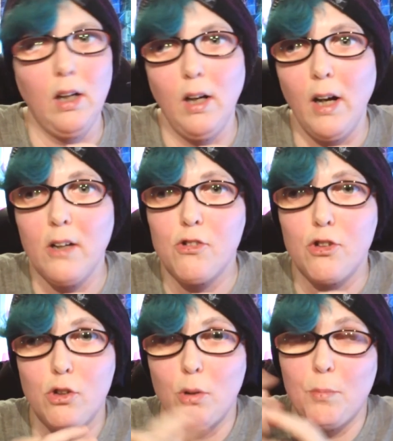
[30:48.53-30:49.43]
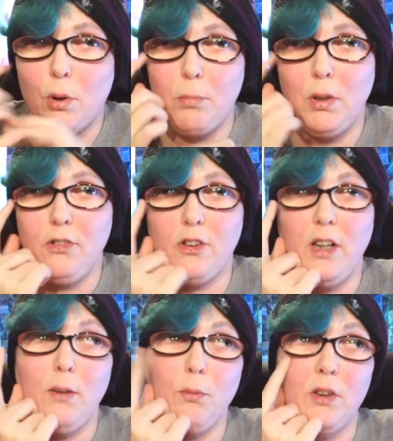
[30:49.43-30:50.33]
As you can probably
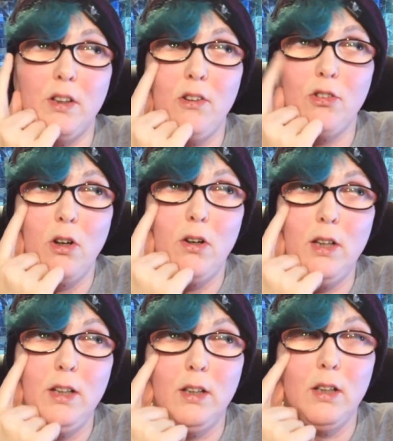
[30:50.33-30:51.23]
see with this eye,